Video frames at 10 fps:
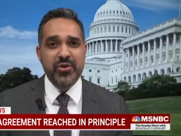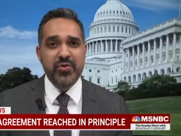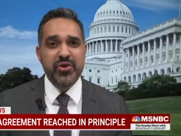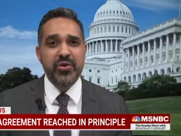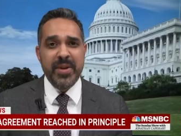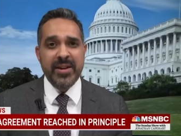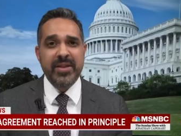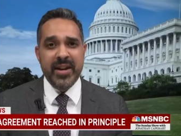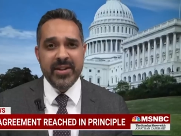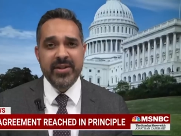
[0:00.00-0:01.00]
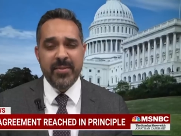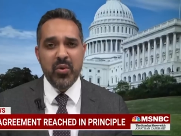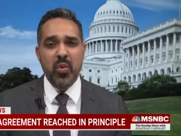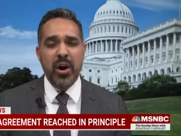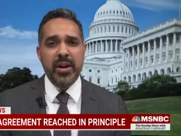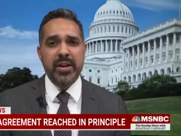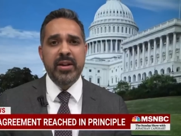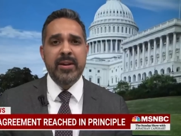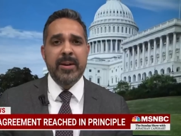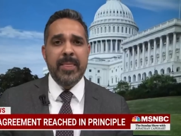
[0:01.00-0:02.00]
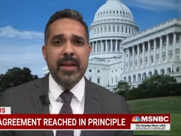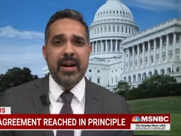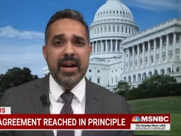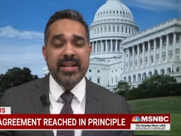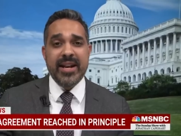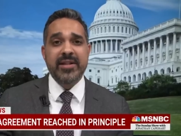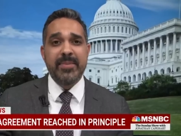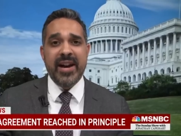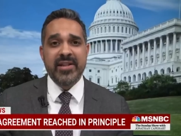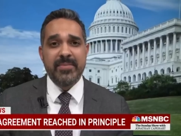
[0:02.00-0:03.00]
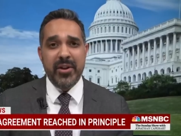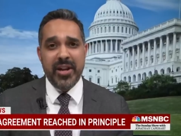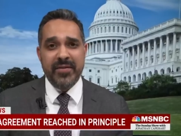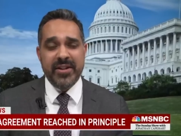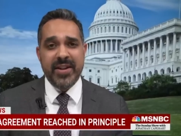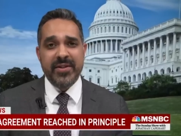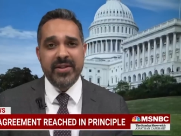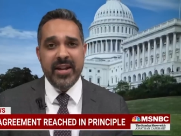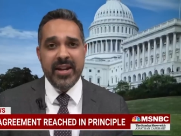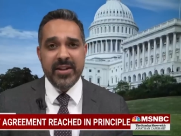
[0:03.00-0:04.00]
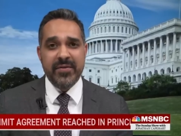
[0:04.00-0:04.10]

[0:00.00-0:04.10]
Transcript: two two main things. Number one, it takes the possibility of a devastating